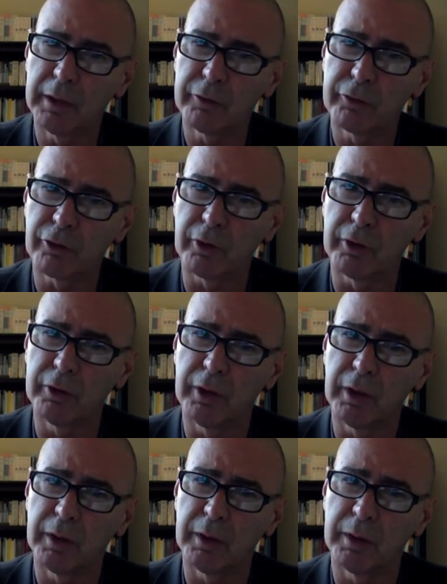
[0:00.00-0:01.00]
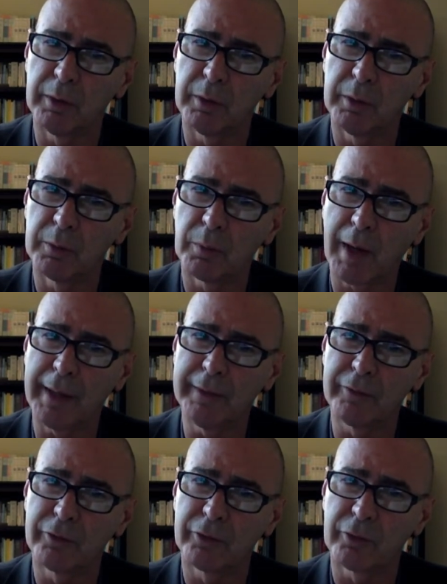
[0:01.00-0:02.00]
certain
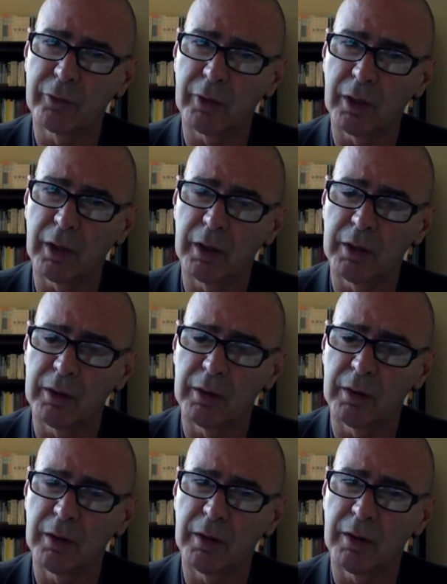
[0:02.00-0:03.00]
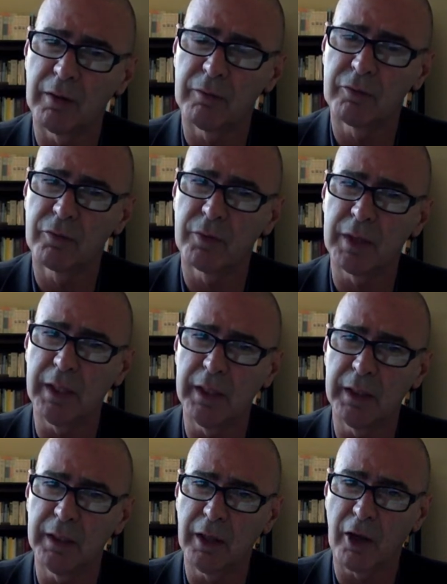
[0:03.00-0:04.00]
rights of
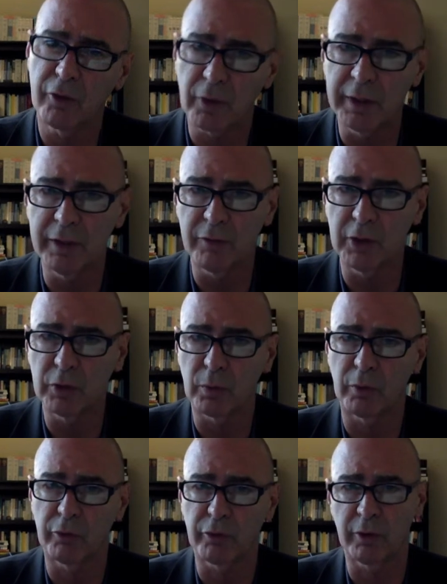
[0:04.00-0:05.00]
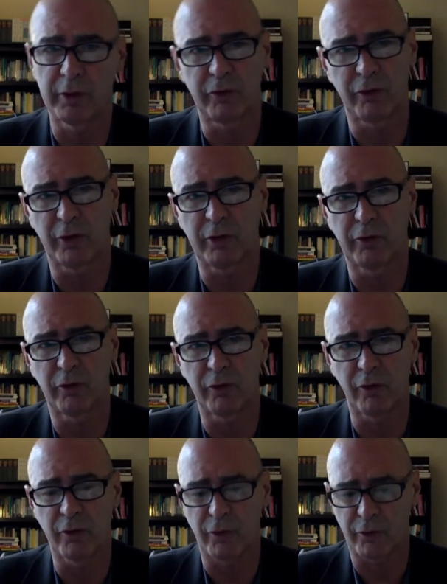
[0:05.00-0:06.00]
the other individuals and
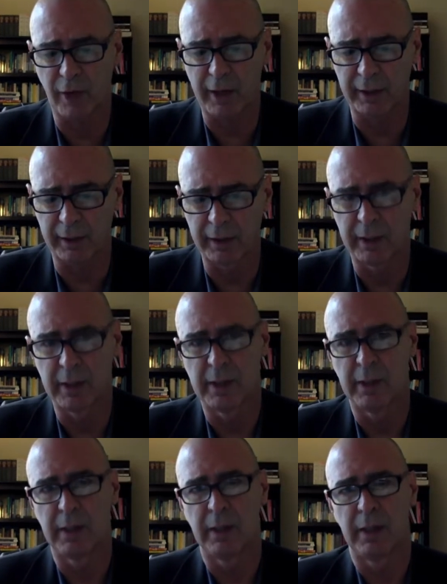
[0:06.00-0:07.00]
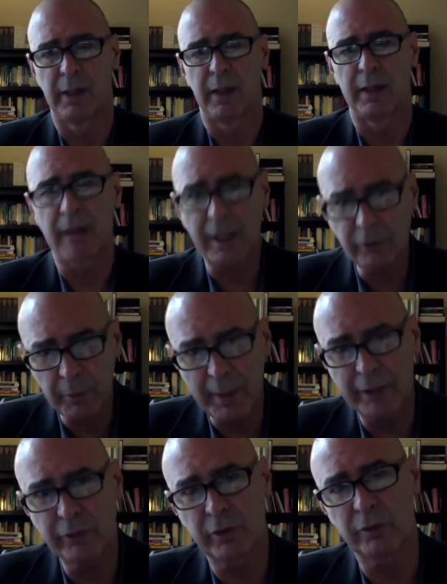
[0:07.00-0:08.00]
citizens in society. Not to
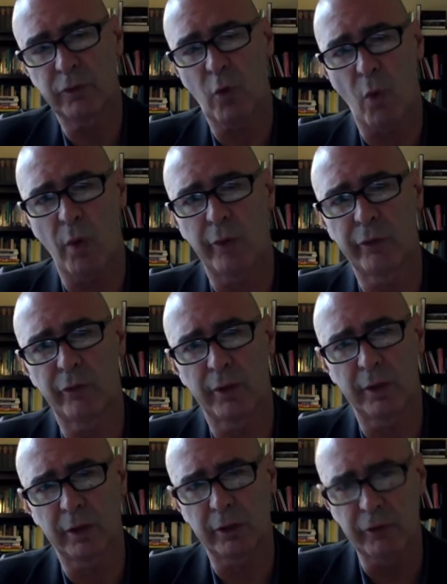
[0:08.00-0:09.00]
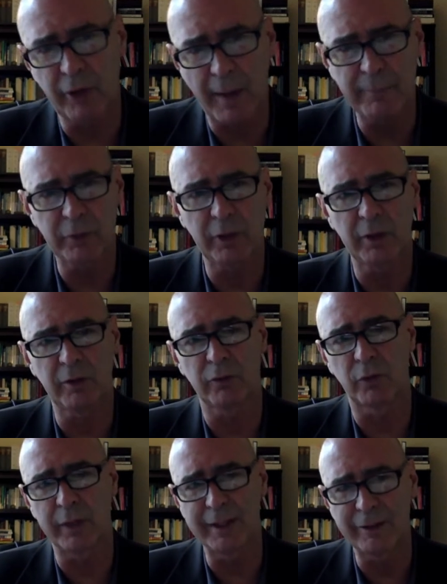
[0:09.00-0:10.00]
mention, of course, the conception
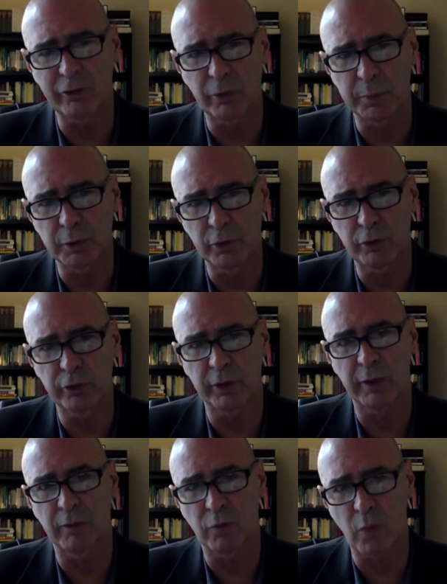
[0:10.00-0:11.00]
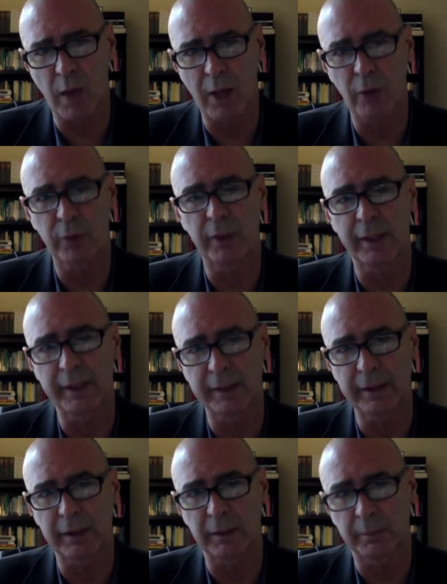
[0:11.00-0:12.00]
of redistribution of wealth and
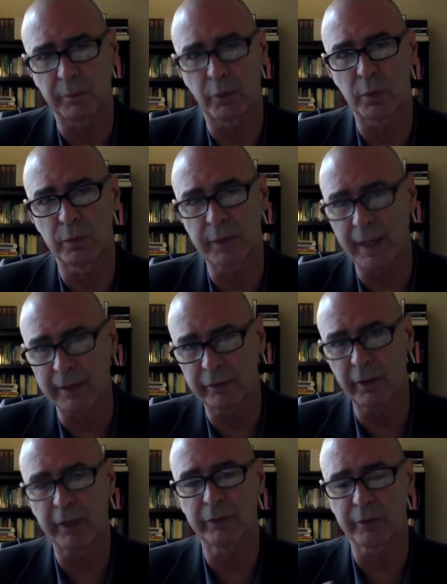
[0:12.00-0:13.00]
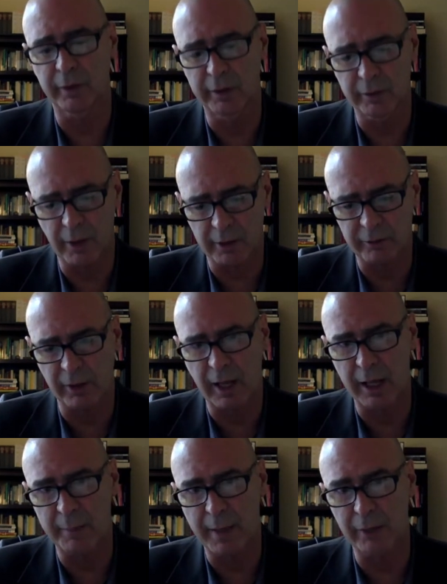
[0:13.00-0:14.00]
income through taxation. He talks a
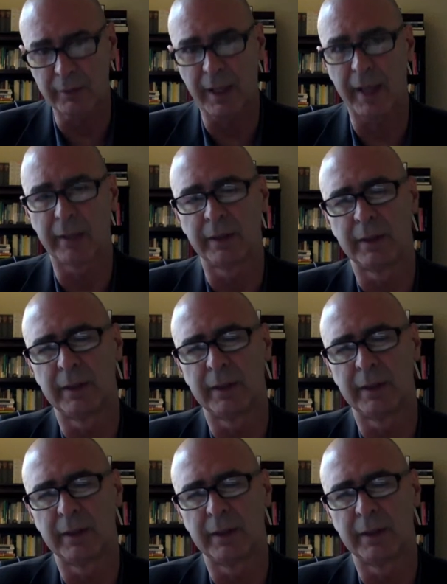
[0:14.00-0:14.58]
lot about that.